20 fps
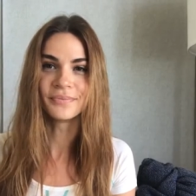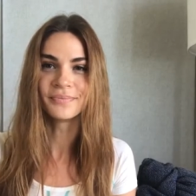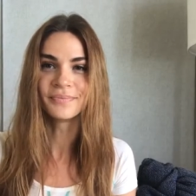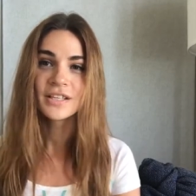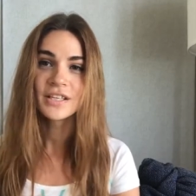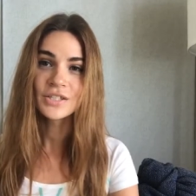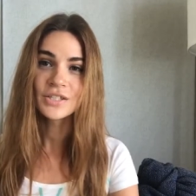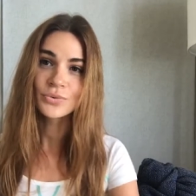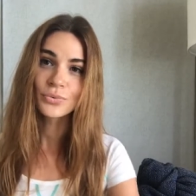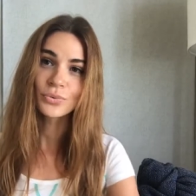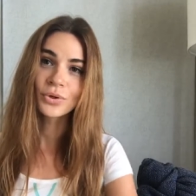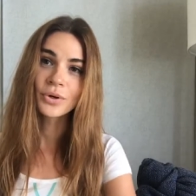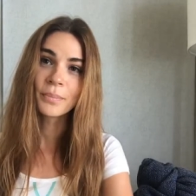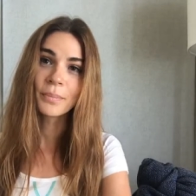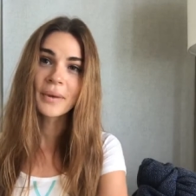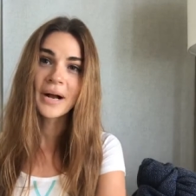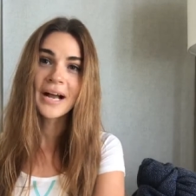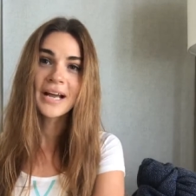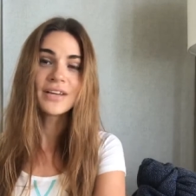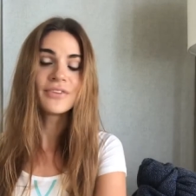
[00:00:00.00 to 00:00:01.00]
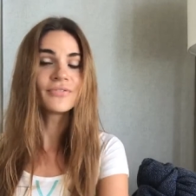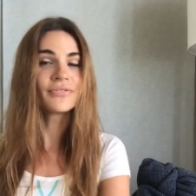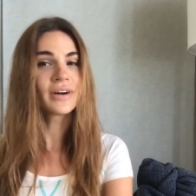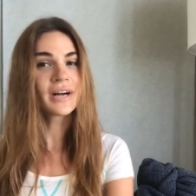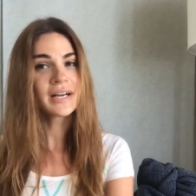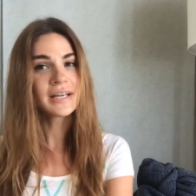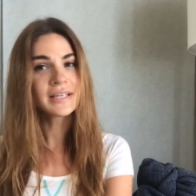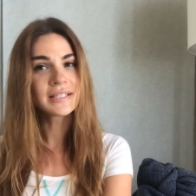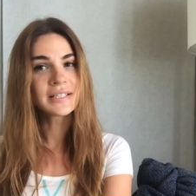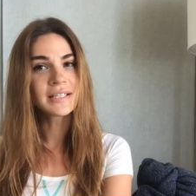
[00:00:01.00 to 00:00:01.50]
These were my
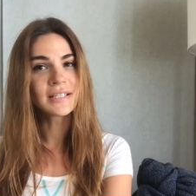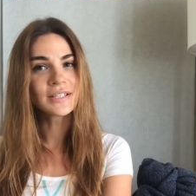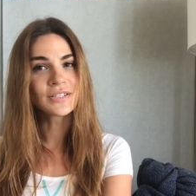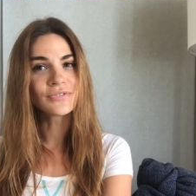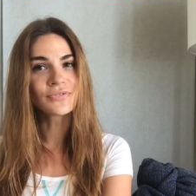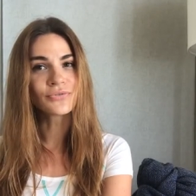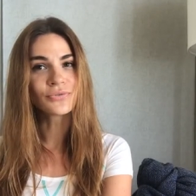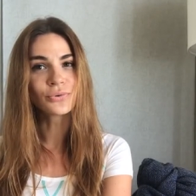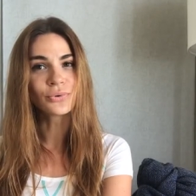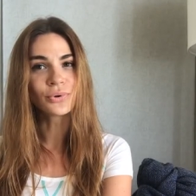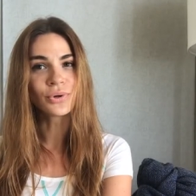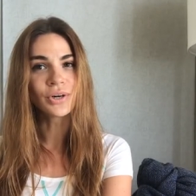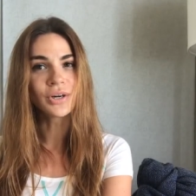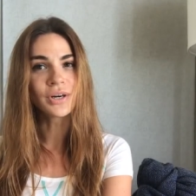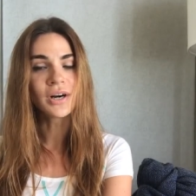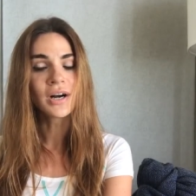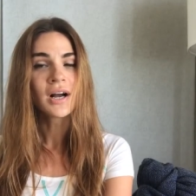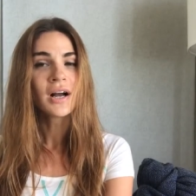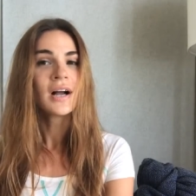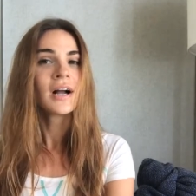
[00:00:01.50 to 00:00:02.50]
advices for